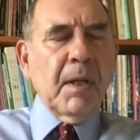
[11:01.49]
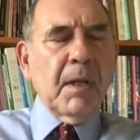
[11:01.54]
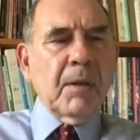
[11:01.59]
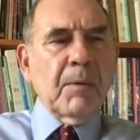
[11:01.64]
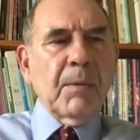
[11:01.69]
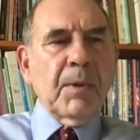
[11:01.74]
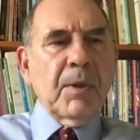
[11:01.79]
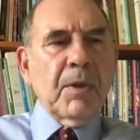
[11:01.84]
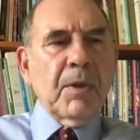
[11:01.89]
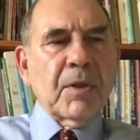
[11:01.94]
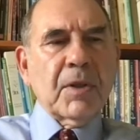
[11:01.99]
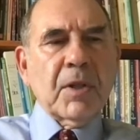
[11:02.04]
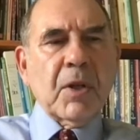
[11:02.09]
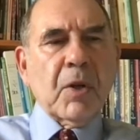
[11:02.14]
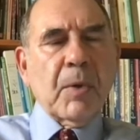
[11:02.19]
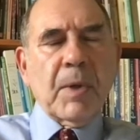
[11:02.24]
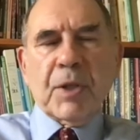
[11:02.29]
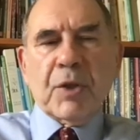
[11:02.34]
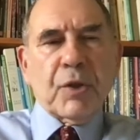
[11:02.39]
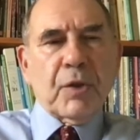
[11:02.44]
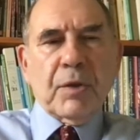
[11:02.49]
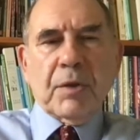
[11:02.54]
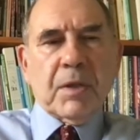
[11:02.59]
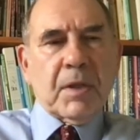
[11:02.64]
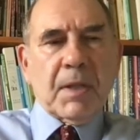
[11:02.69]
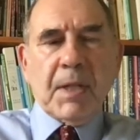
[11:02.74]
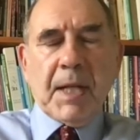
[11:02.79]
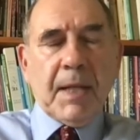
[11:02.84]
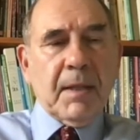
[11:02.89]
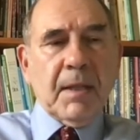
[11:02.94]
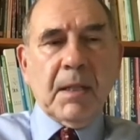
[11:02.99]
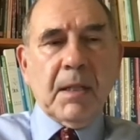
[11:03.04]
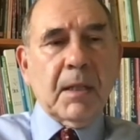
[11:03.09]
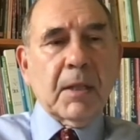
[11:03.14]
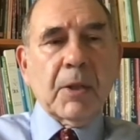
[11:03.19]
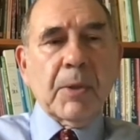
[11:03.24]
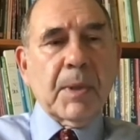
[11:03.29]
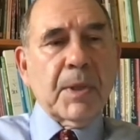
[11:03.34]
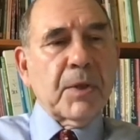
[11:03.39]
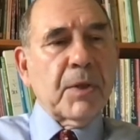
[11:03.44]
when are questions, and they are
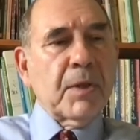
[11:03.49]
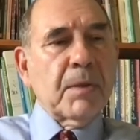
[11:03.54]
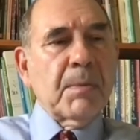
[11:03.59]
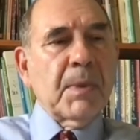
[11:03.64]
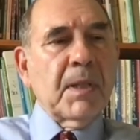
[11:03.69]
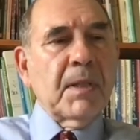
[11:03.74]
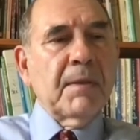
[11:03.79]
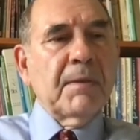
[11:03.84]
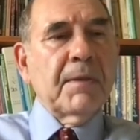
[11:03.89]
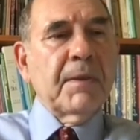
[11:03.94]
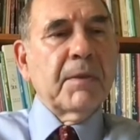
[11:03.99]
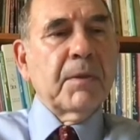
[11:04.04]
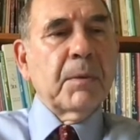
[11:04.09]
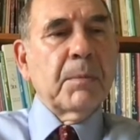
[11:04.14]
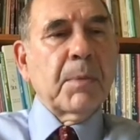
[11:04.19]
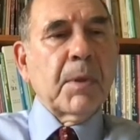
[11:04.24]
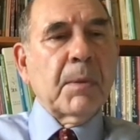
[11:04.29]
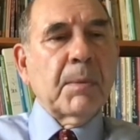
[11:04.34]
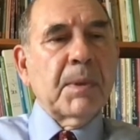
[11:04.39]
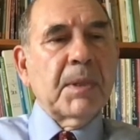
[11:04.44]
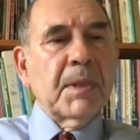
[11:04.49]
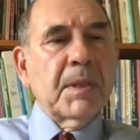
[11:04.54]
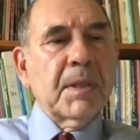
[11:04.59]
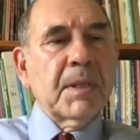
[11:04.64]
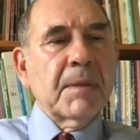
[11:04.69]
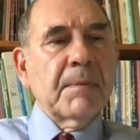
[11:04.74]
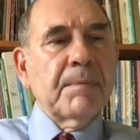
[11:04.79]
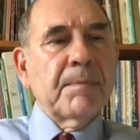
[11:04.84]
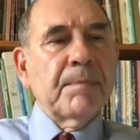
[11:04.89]
questions by the 15 properties,